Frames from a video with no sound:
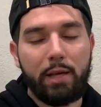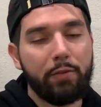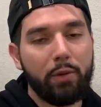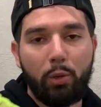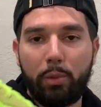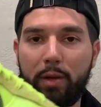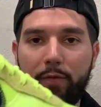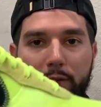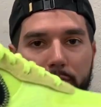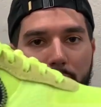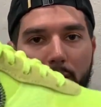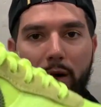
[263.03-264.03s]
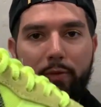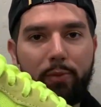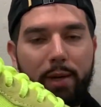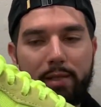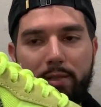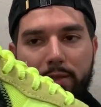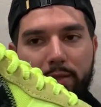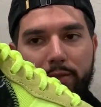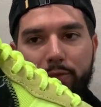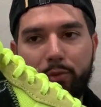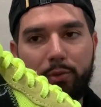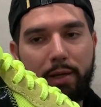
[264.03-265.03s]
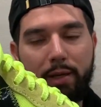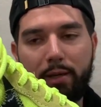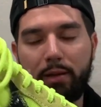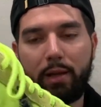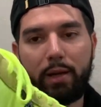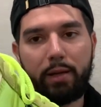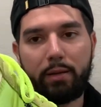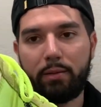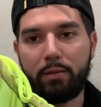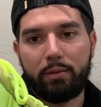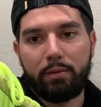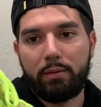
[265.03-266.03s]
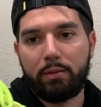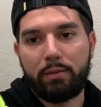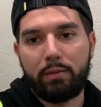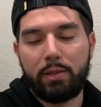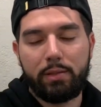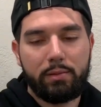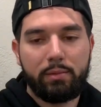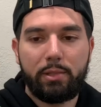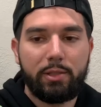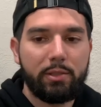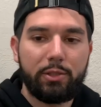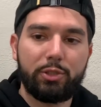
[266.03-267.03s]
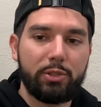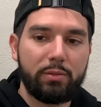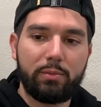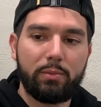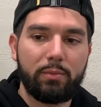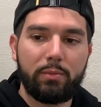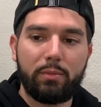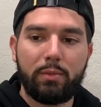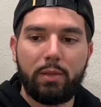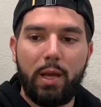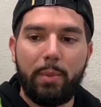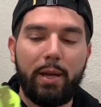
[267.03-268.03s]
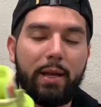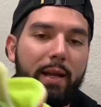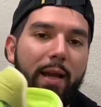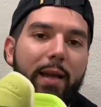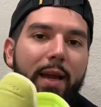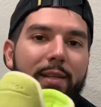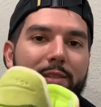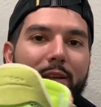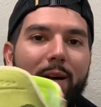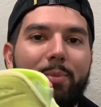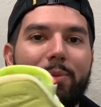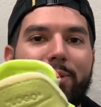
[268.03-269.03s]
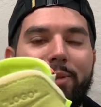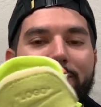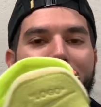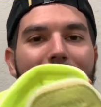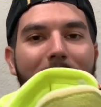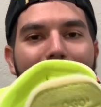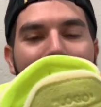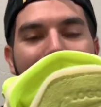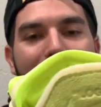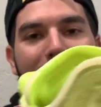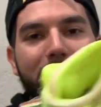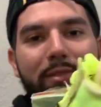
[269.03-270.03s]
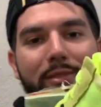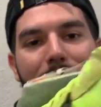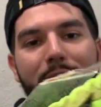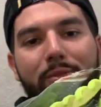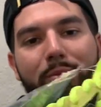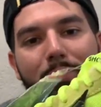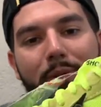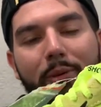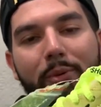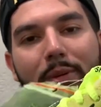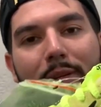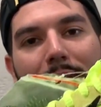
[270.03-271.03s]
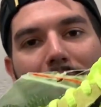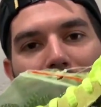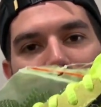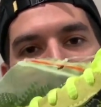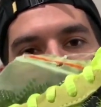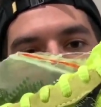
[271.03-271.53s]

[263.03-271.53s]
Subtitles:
Definitely one of my favorite Off-White sneakers to date. Like, these are just, I mean, I can't stop, you know, talking about these. These are just a really nice